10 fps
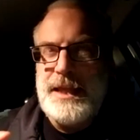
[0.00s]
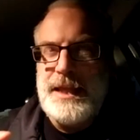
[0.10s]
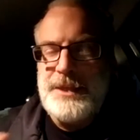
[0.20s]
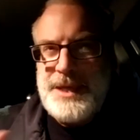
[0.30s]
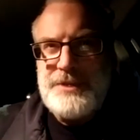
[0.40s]

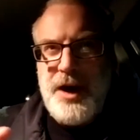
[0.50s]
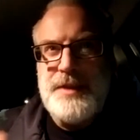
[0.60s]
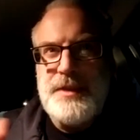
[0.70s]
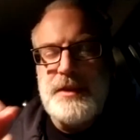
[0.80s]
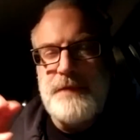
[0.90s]
think it's
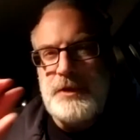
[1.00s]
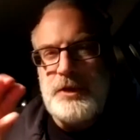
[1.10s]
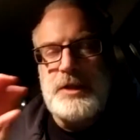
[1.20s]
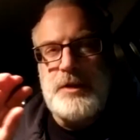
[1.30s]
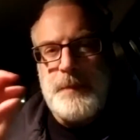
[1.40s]
on. If you
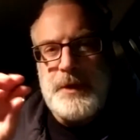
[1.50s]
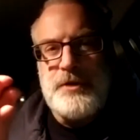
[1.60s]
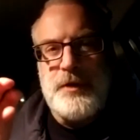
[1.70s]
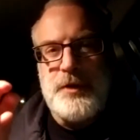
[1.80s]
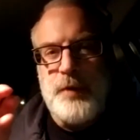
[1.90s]
look at the
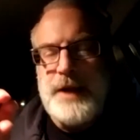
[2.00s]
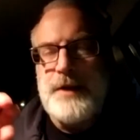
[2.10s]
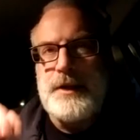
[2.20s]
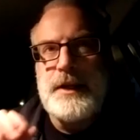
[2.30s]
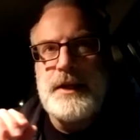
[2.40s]
picture on the
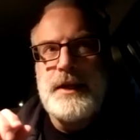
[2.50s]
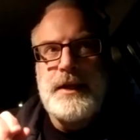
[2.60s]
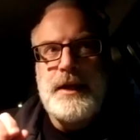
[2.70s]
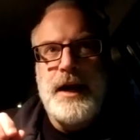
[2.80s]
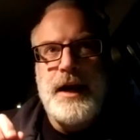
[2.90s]
record,
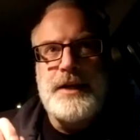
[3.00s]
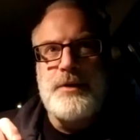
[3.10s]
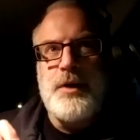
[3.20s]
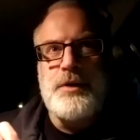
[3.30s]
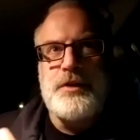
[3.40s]
you don't
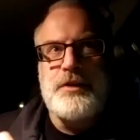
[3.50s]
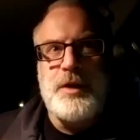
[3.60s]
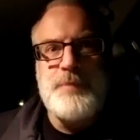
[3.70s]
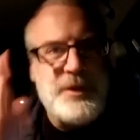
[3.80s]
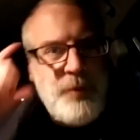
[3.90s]
notice it as much, but
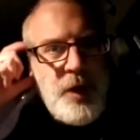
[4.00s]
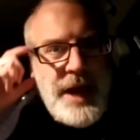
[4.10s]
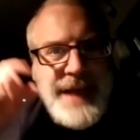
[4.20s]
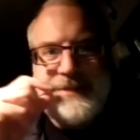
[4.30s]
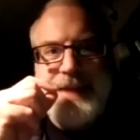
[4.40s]
he wore a
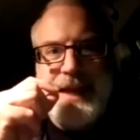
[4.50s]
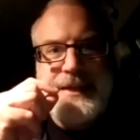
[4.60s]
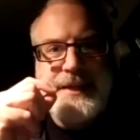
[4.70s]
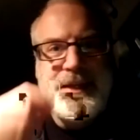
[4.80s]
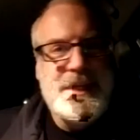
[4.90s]
headset.
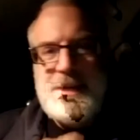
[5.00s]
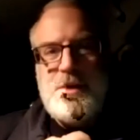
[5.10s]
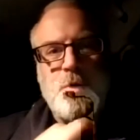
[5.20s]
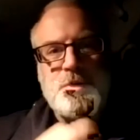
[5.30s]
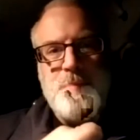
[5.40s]
He didn't
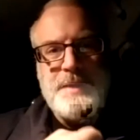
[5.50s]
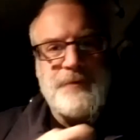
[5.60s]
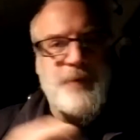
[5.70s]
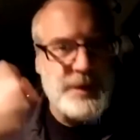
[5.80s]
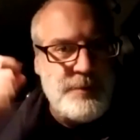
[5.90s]
hold a
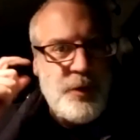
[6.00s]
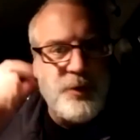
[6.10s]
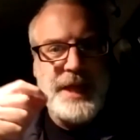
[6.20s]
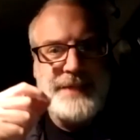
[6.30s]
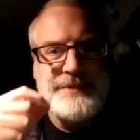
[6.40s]
microphone. He would hold a
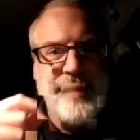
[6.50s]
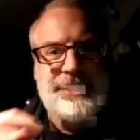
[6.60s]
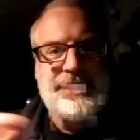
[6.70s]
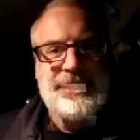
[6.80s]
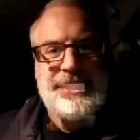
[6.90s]
headset.
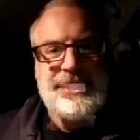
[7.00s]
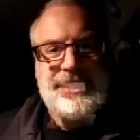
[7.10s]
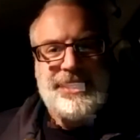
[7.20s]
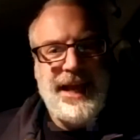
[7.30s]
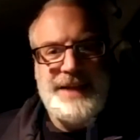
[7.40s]

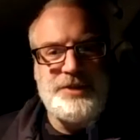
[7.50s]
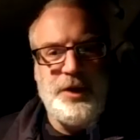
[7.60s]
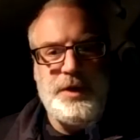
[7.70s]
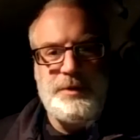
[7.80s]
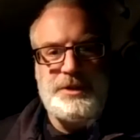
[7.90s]
And so
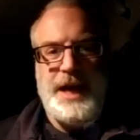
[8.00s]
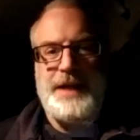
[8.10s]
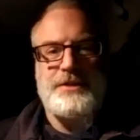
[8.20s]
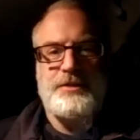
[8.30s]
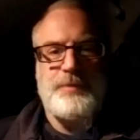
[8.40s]
he would kind
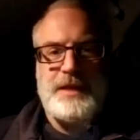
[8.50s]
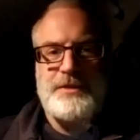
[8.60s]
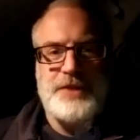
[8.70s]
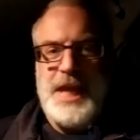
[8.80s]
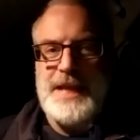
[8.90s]
of just
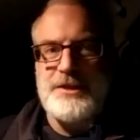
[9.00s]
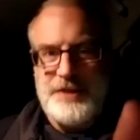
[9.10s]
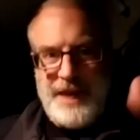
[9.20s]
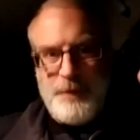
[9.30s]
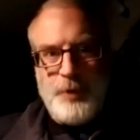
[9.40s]
sing and
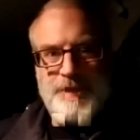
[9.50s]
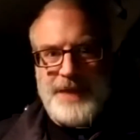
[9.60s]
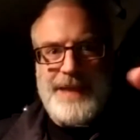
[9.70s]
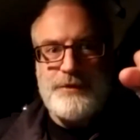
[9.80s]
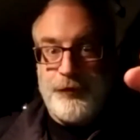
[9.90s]
just have both his
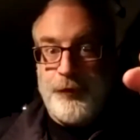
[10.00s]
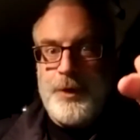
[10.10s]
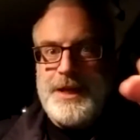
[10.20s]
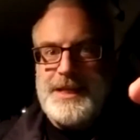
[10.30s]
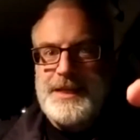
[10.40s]
hands
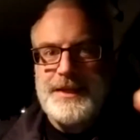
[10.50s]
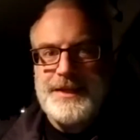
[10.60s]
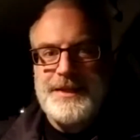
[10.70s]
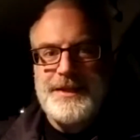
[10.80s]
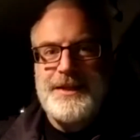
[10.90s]
free,
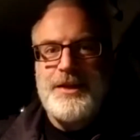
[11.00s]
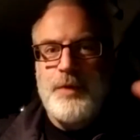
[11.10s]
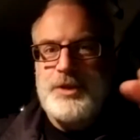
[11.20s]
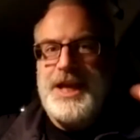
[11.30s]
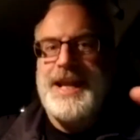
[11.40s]

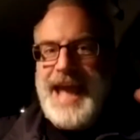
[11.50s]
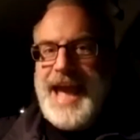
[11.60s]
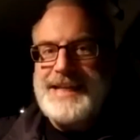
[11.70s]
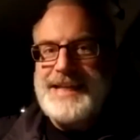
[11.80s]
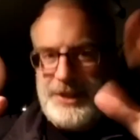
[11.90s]
which kind of
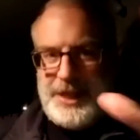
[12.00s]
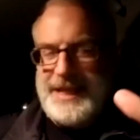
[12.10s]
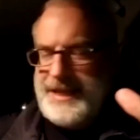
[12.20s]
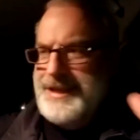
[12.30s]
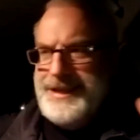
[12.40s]
added to
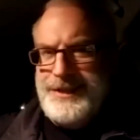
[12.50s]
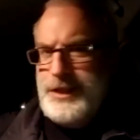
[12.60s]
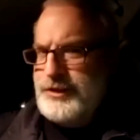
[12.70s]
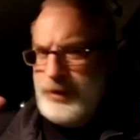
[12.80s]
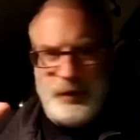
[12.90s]

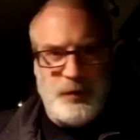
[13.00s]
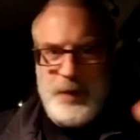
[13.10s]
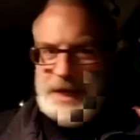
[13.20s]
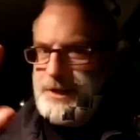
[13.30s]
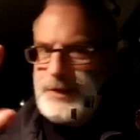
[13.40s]
this sort of
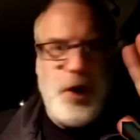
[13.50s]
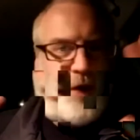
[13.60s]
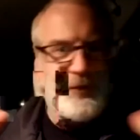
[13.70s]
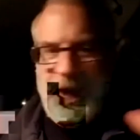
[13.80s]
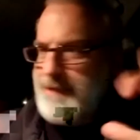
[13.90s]
weird
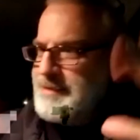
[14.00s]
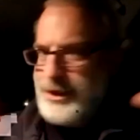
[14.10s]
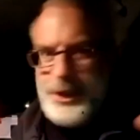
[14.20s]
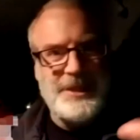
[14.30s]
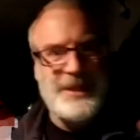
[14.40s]
off-timey
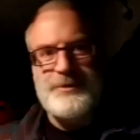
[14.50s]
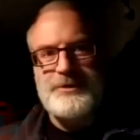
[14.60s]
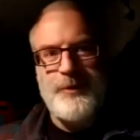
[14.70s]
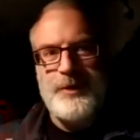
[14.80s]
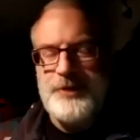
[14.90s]
thing that he
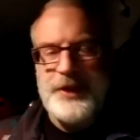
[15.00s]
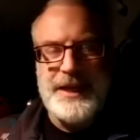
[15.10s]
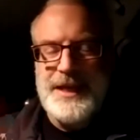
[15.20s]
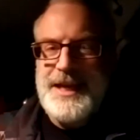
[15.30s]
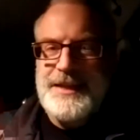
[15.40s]
was doing. It's
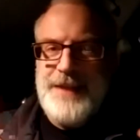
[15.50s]
not